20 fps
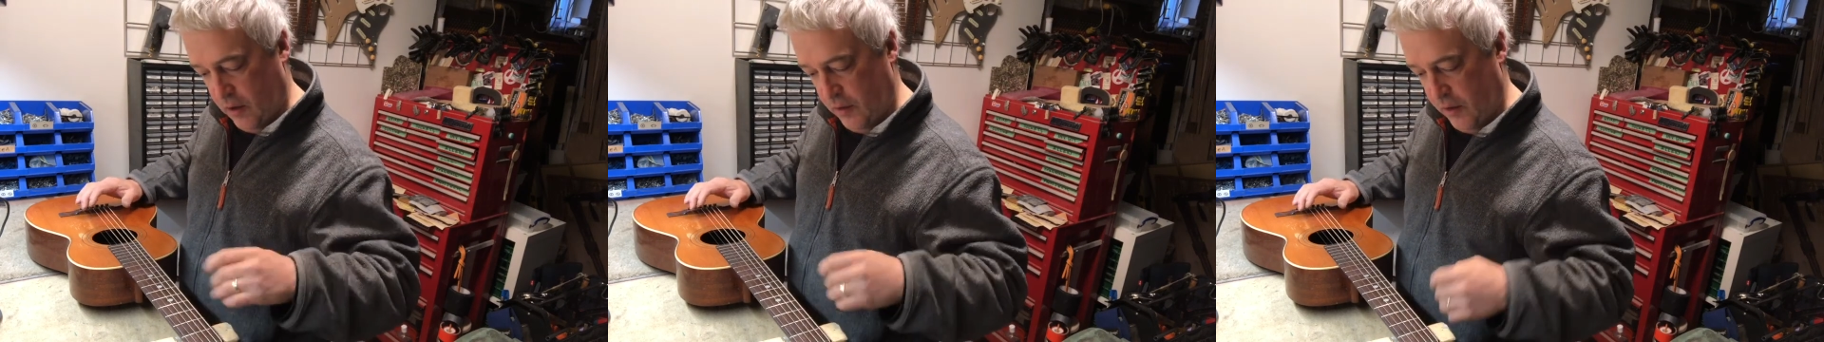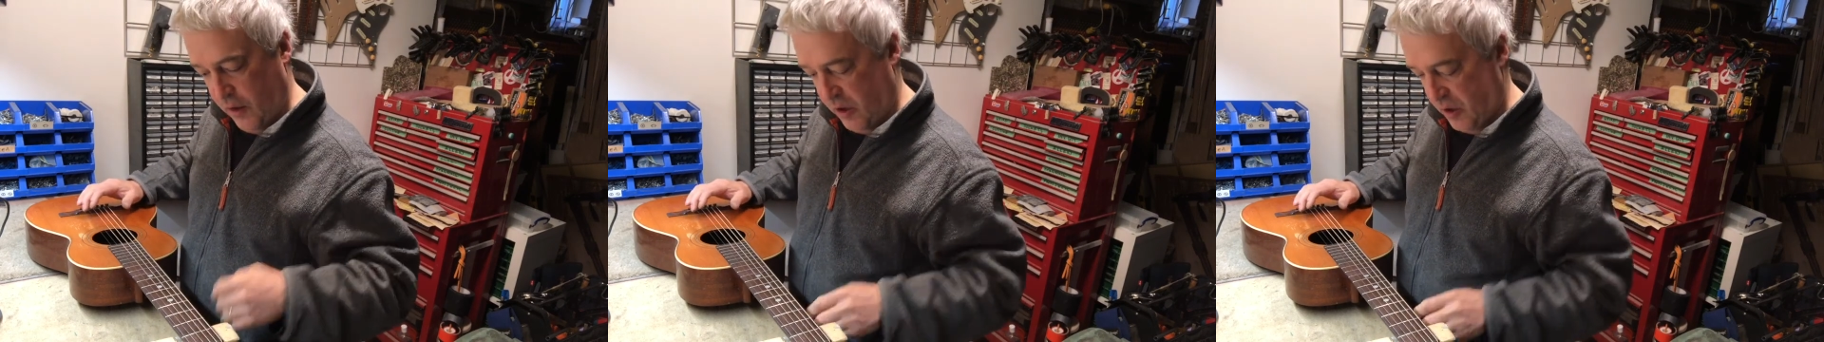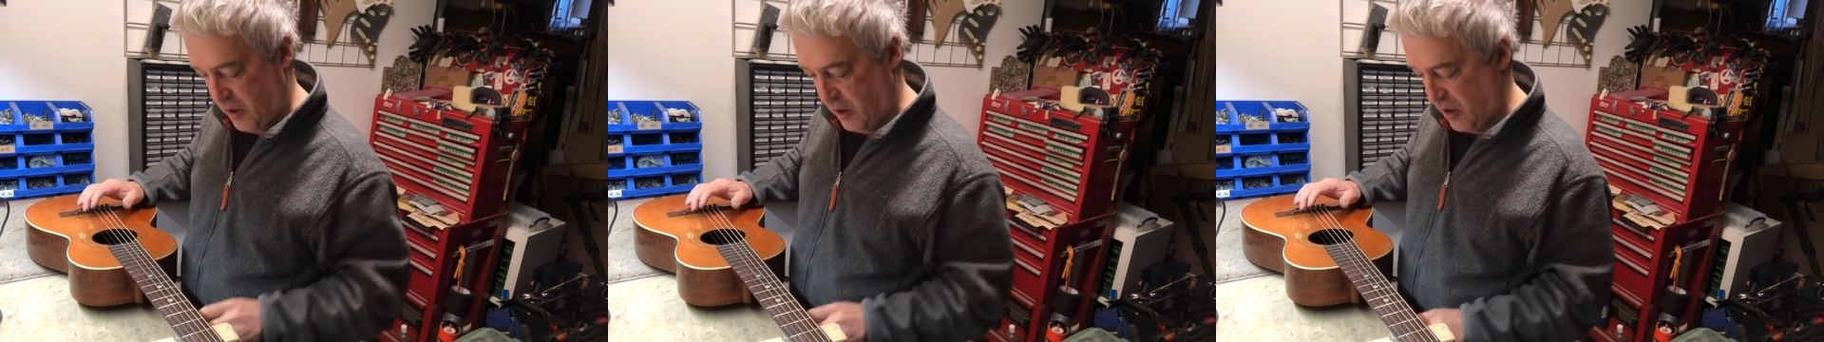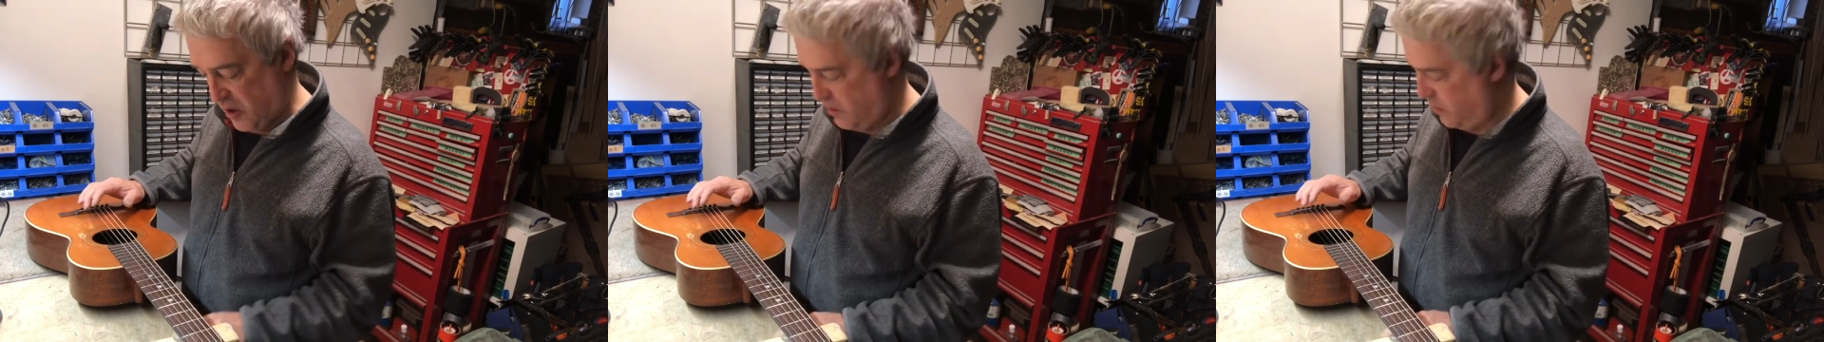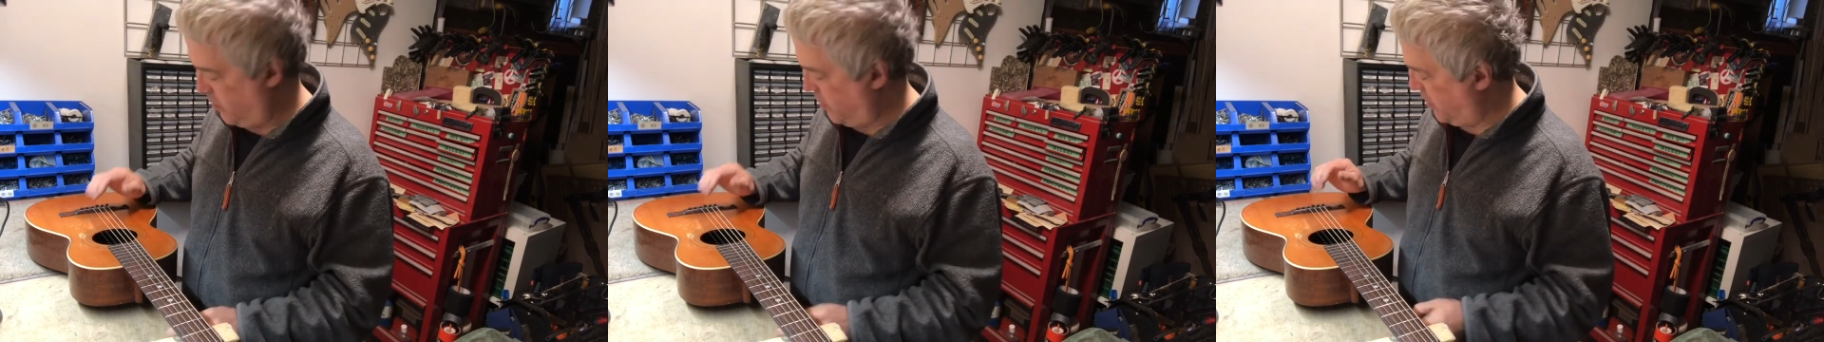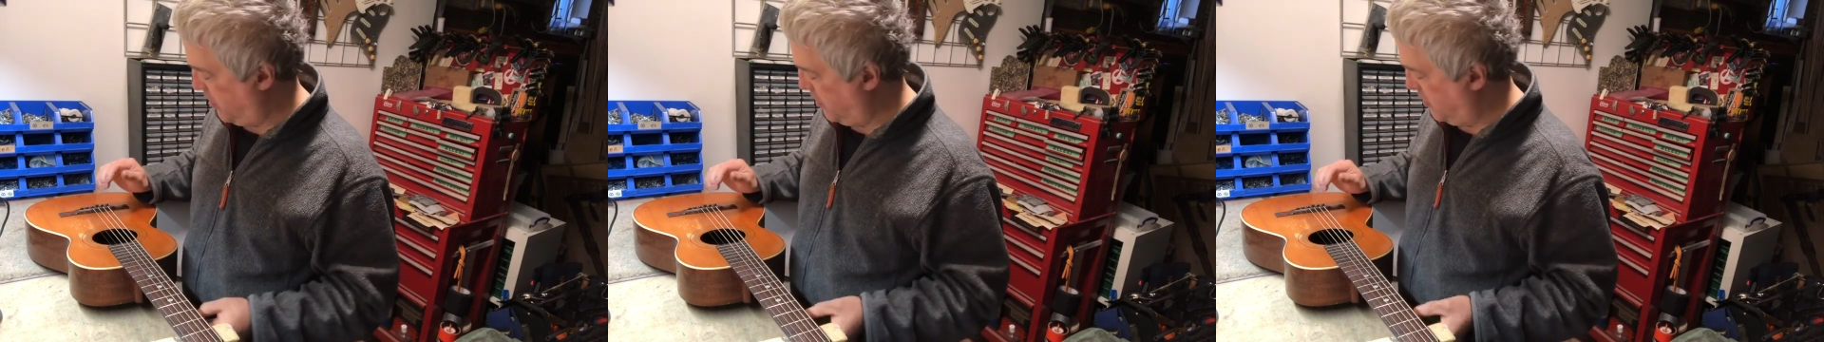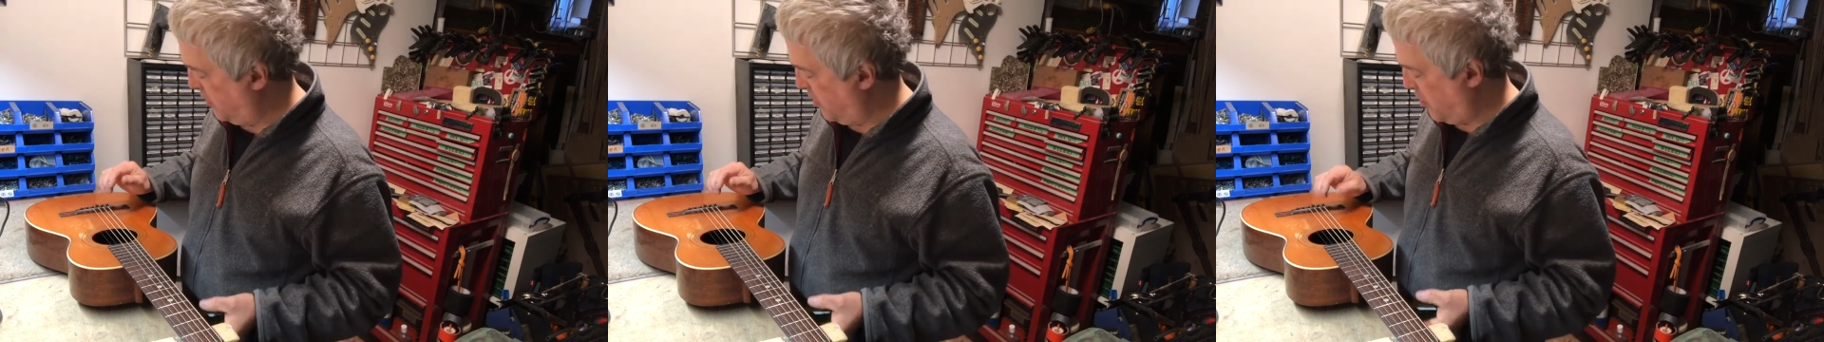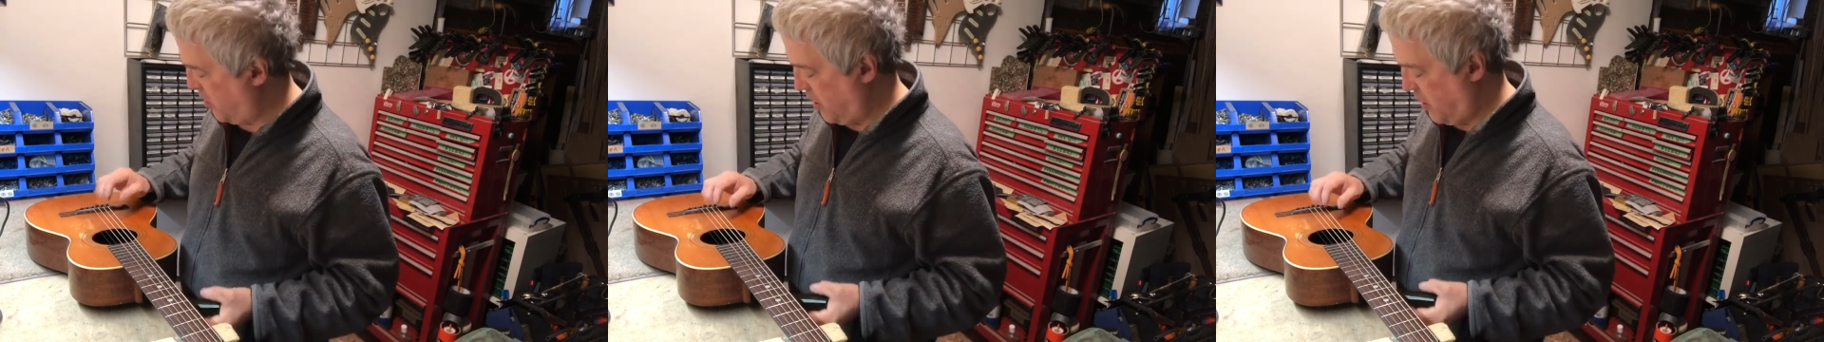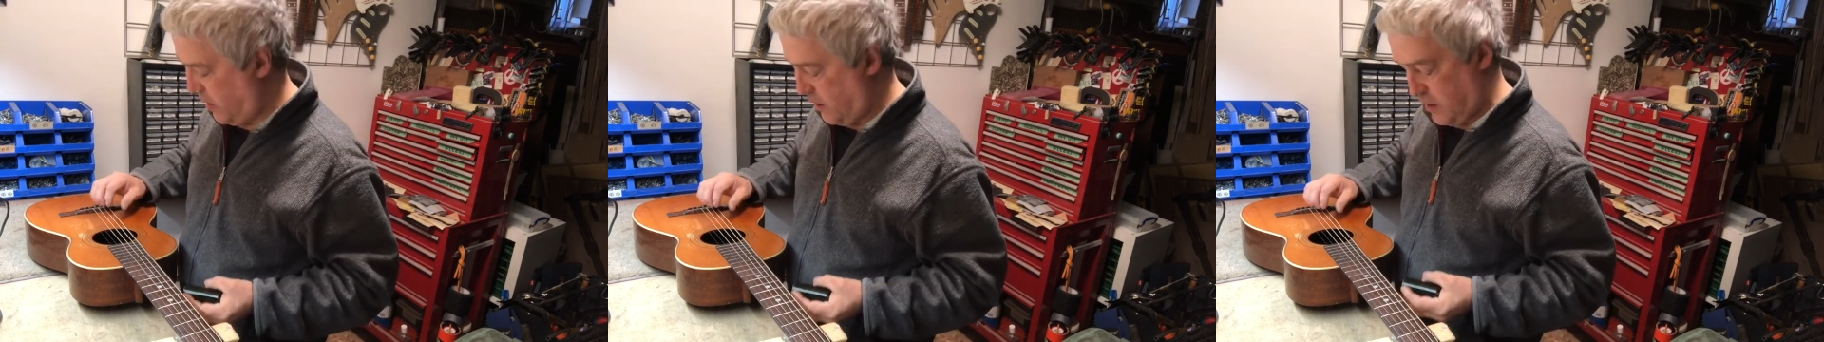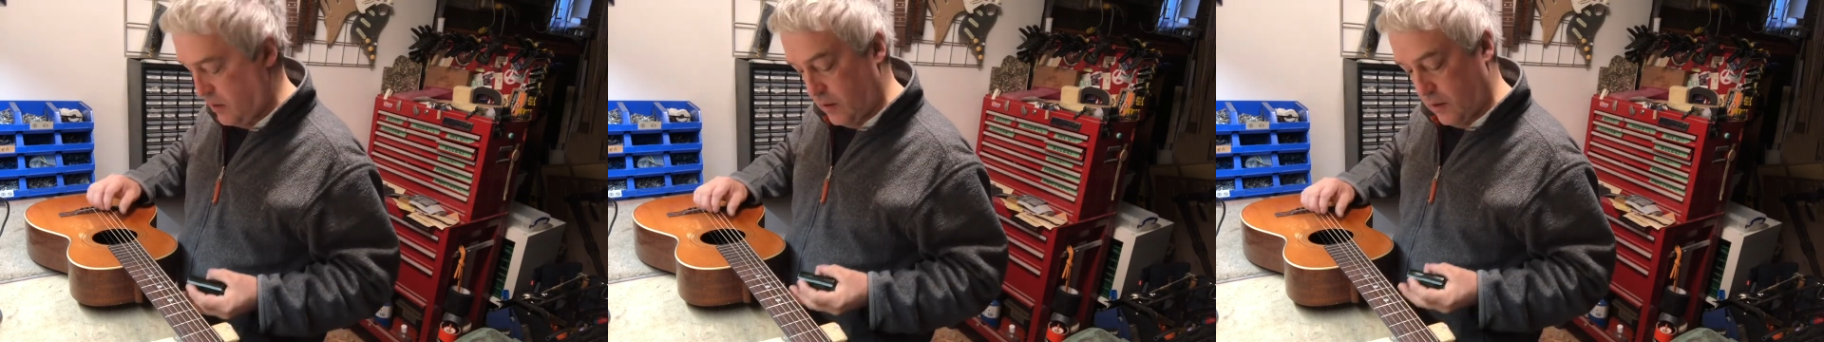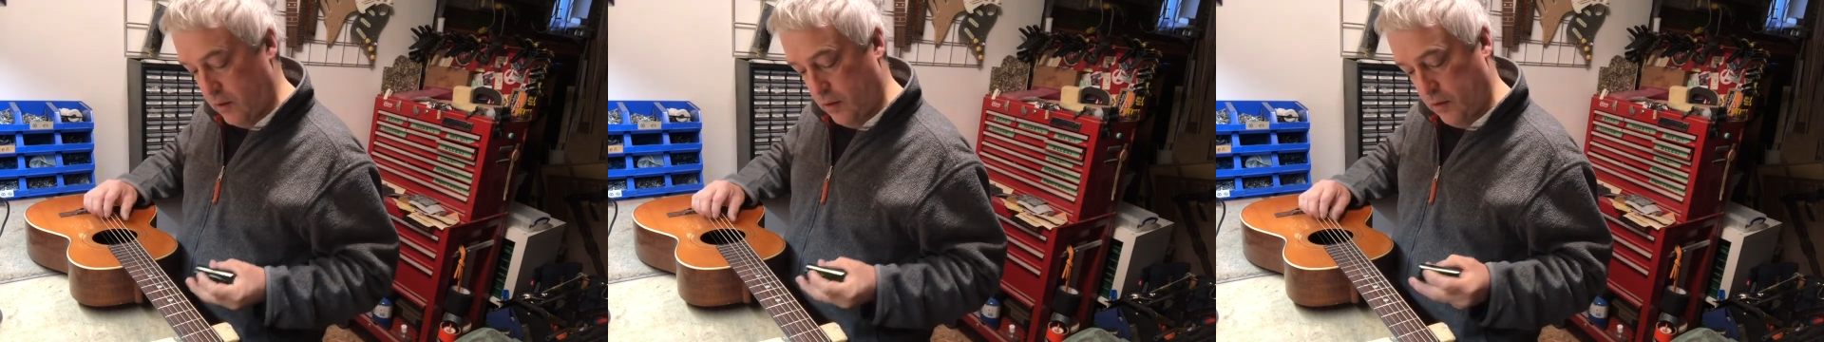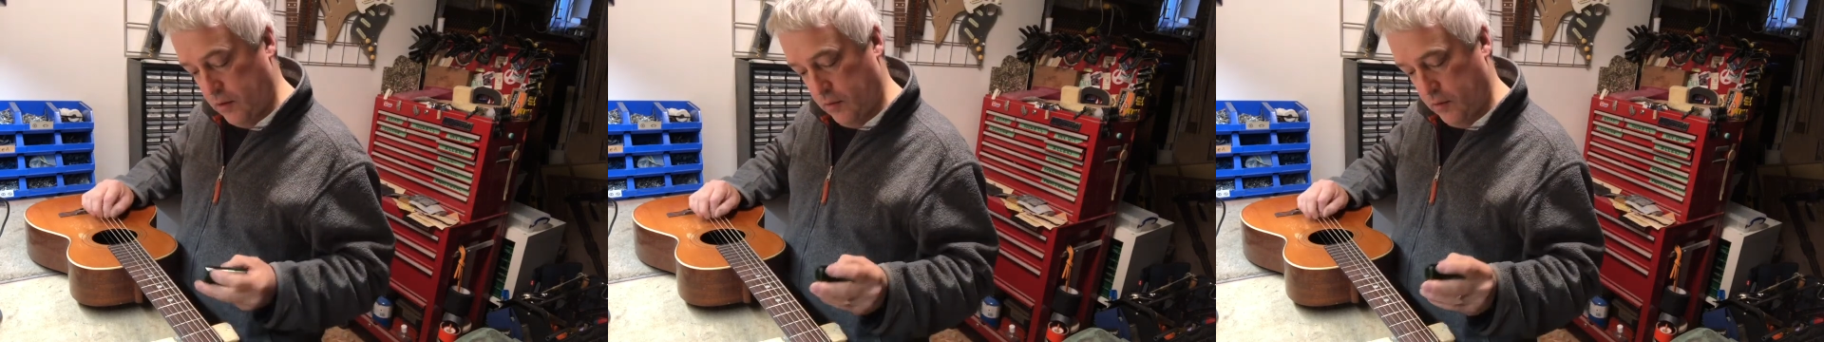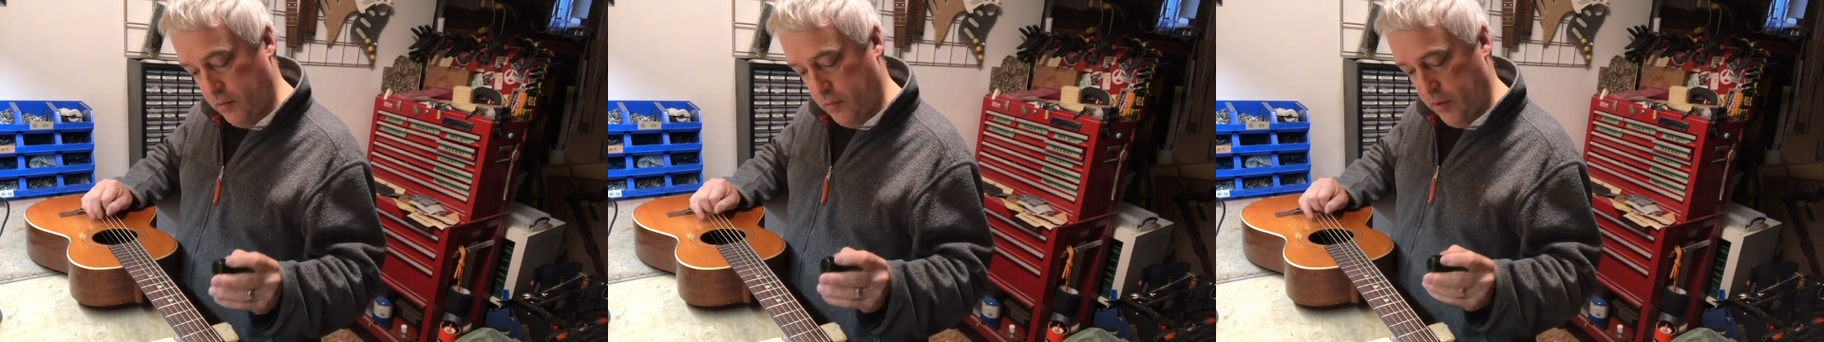these things it wasn't designed to do,
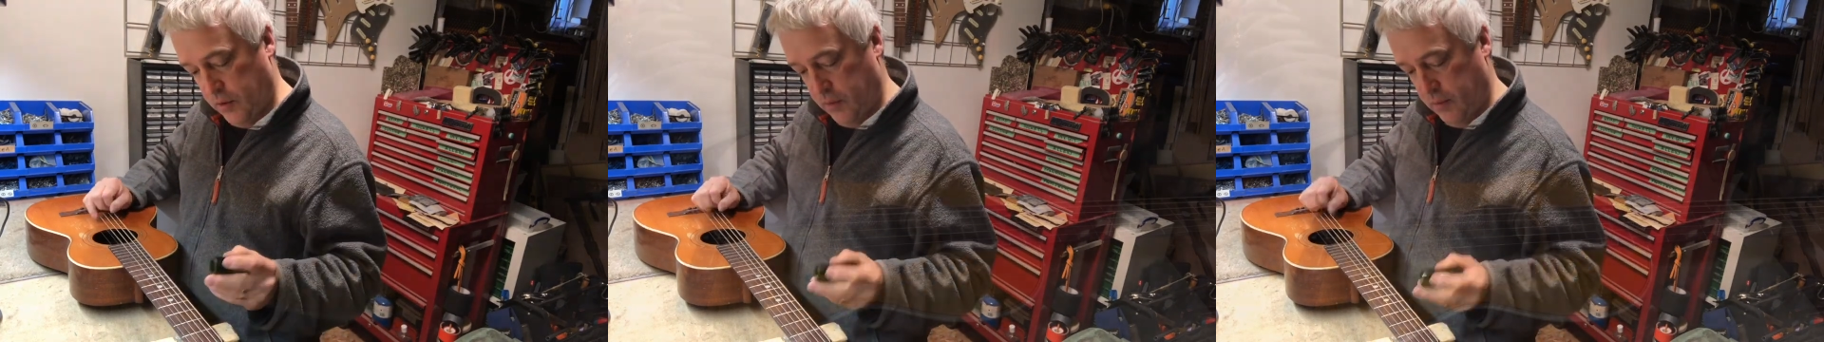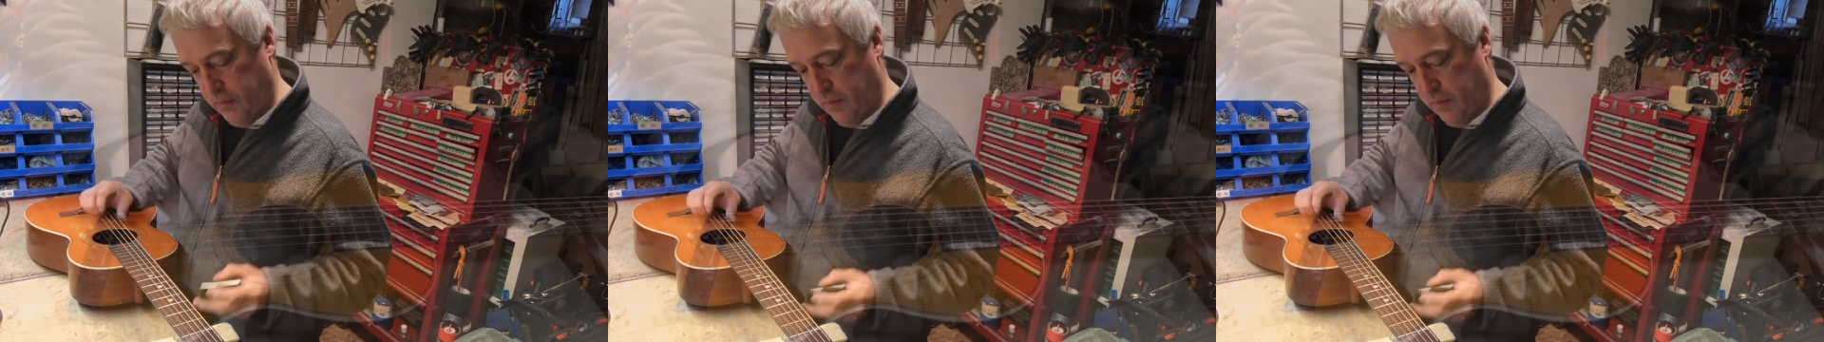but